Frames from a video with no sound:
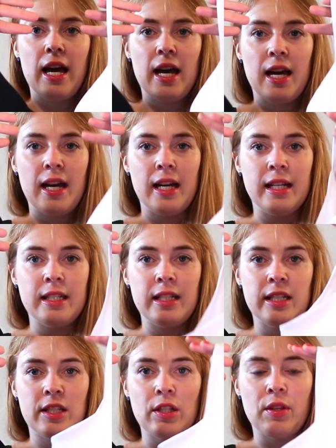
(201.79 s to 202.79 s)
And
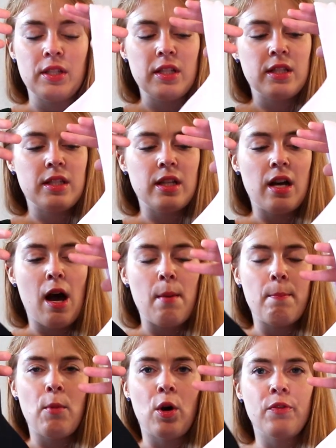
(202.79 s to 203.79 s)
so this is
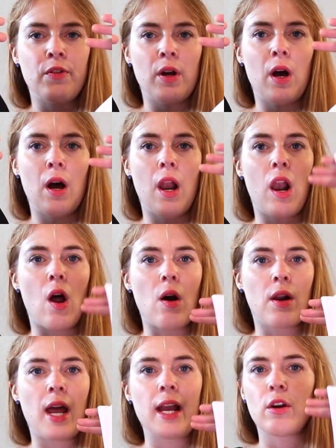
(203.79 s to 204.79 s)
more of a
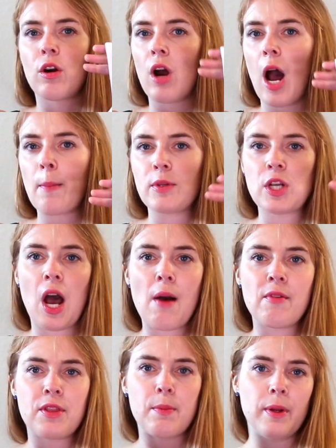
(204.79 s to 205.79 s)
long line crop
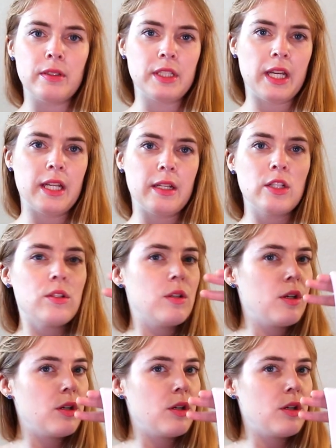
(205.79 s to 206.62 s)
top with a built-in